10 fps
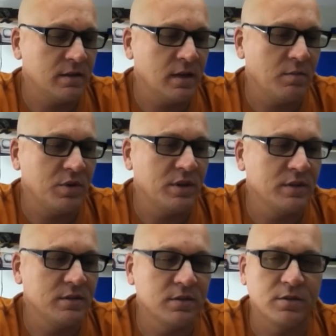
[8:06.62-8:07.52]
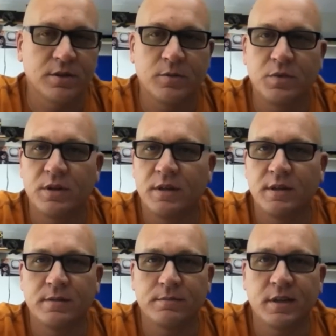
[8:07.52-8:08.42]
competition, or you'll put it
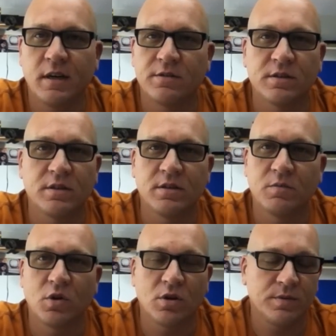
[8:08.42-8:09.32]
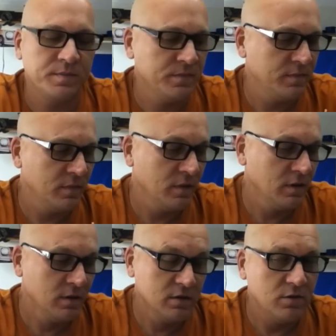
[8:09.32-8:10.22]
in custom, or
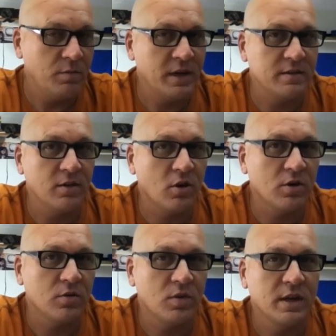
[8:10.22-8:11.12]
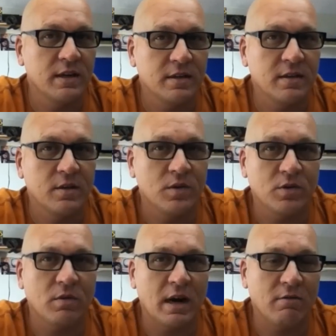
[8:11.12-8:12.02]
so it makes it hard to win anything with
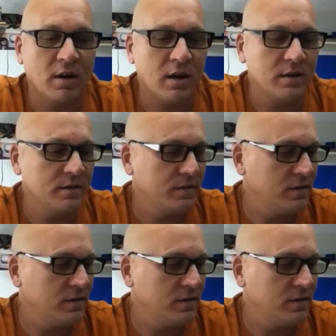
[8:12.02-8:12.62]
a rat rod.